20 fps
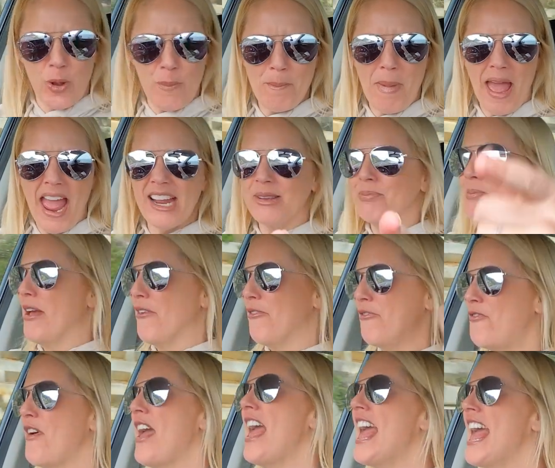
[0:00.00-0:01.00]
you make me
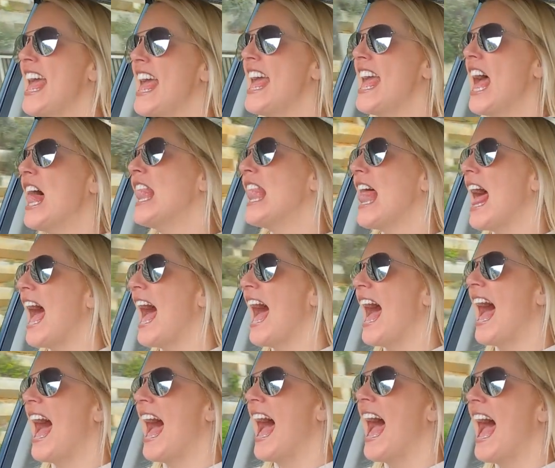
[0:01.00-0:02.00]
feel
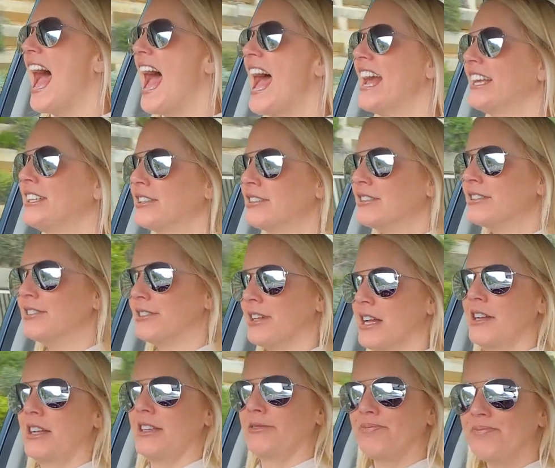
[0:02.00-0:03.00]
like
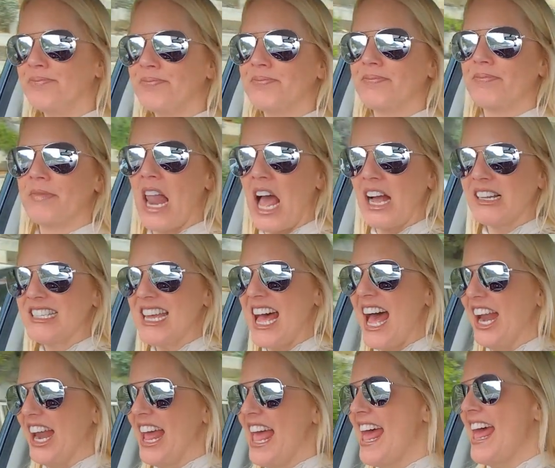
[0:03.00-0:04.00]
I'm locked
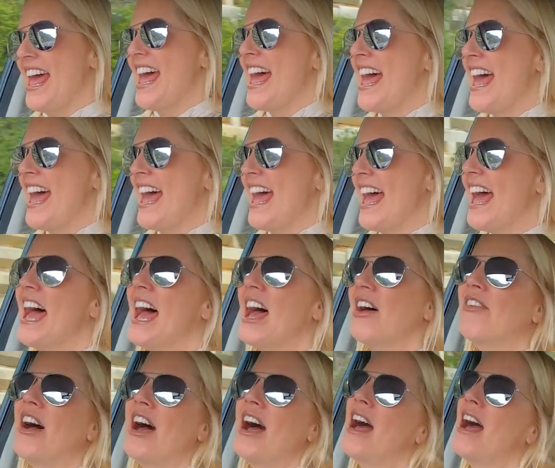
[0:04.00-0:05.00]
out of
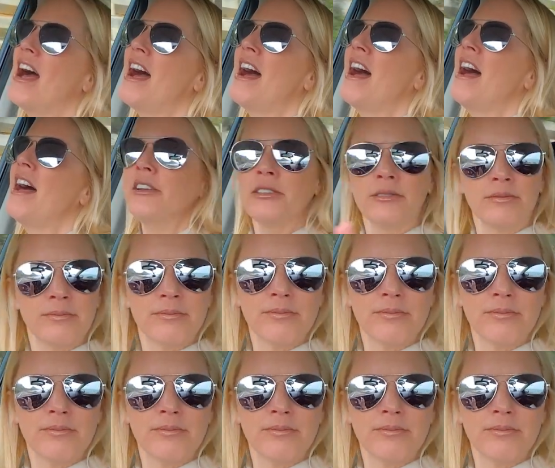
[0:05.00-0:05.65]
heaven.